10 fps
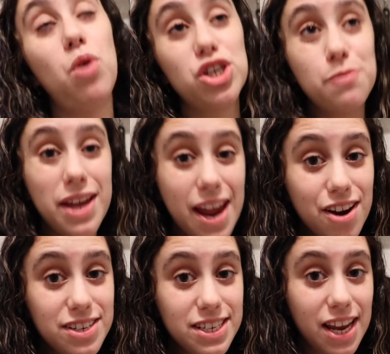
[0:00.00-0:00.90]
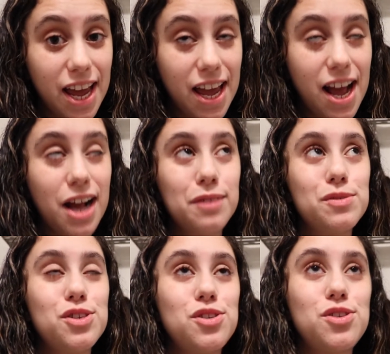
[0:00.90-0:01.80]
I washed my hair today.
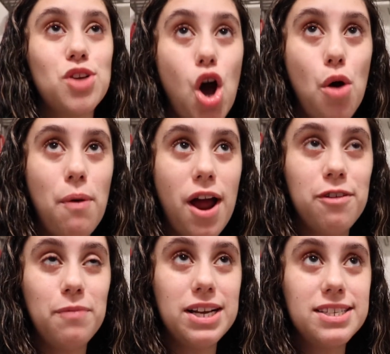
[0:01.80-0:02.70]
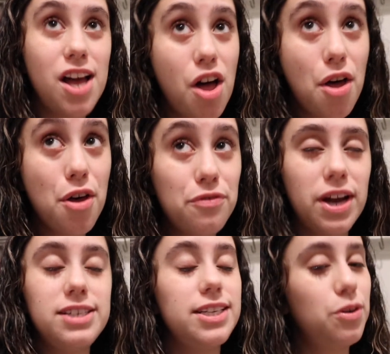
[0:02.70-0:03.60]
I'm so proud of myself.
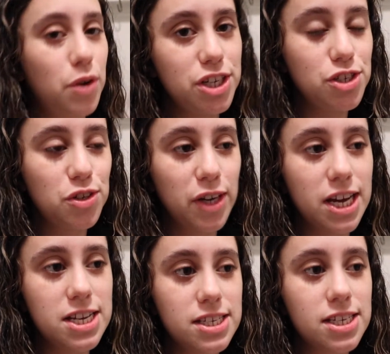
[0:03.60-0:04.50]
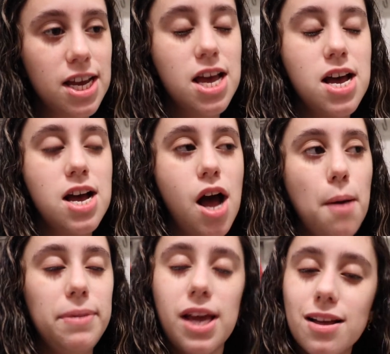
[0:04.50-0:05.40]
I didn't want to do it
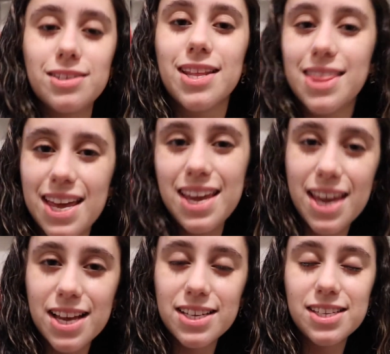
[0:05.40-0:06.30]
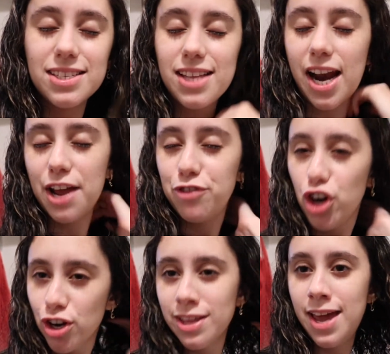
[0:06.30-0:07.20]
because the thing is that I have
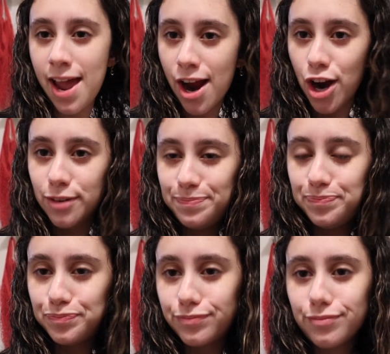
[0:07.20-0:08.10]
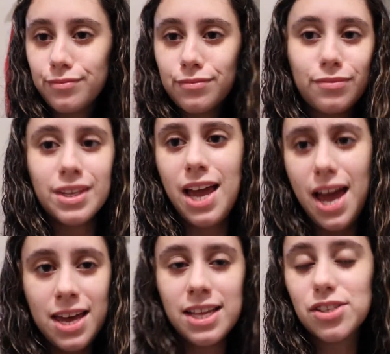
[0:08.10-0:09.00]
curly hair.
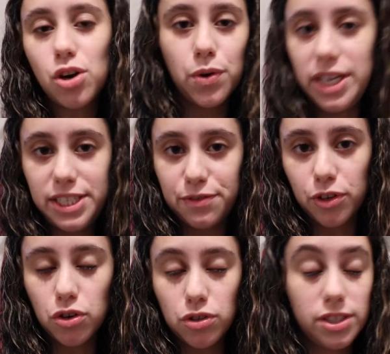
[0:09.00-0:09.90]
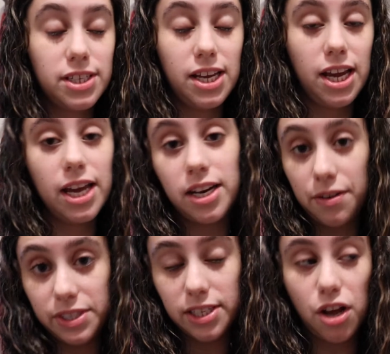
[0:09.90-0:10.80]
A, that's already difficult in and
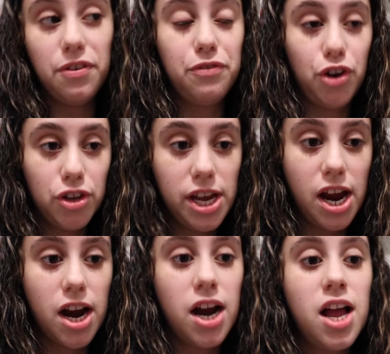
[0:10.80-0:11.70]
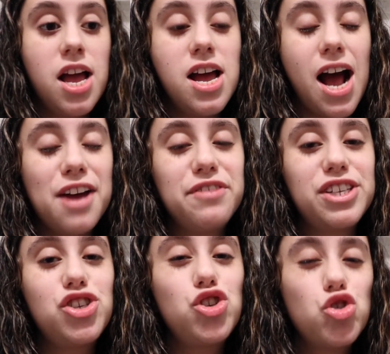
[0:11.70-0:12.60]
of itself. I have curly hair. I have
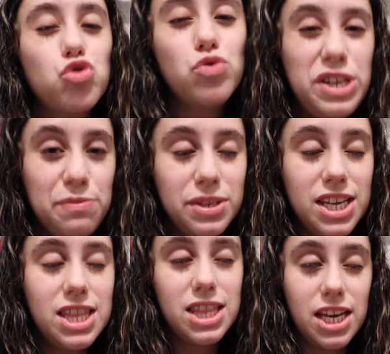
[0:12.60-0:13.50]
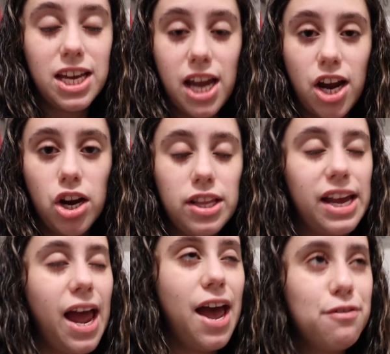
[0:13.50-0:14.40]
extremely thick hair.
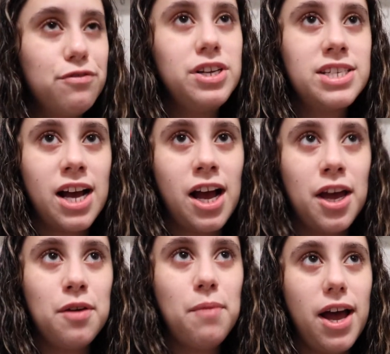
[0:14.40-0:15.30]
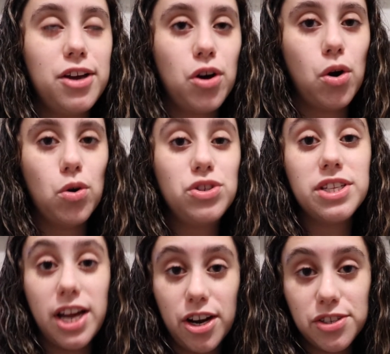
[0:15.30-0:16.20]
Like every time I go to
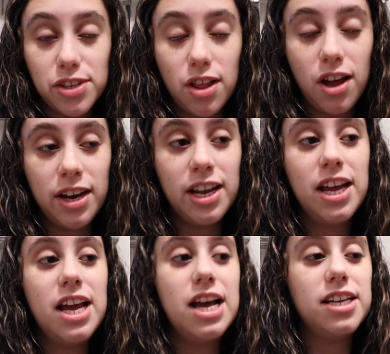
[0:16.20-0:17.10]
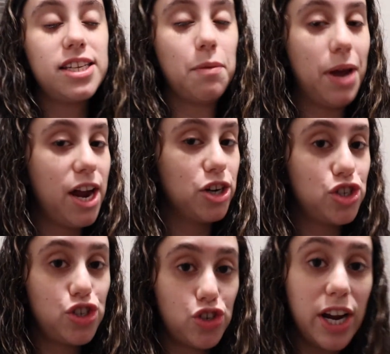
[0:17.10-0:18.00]
the hair salon to get my hair
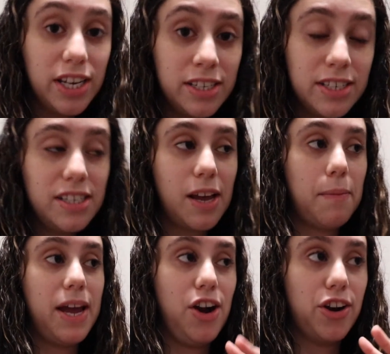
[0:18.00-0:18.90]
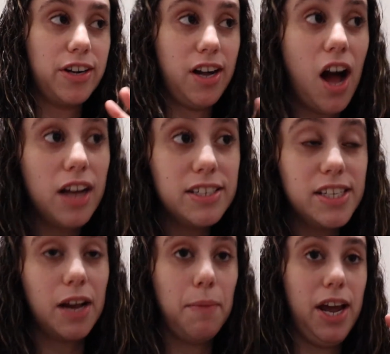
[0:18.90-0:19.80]
straightened, to get my hair cut,
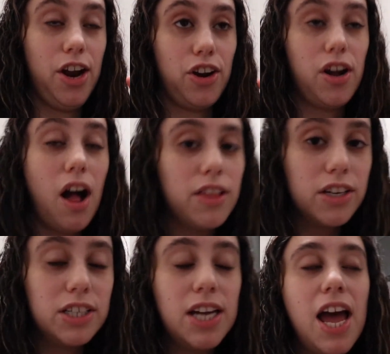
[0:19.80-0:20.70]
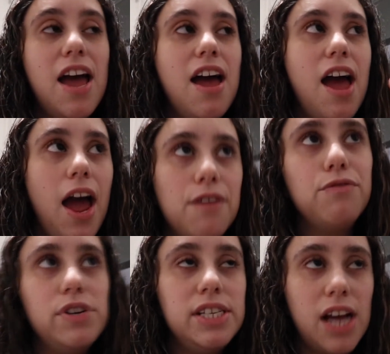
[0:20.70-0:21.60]
to get my hair colored,
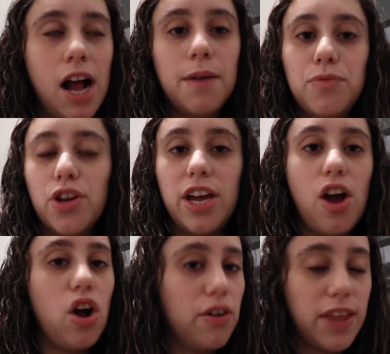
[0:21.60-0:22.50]
every time they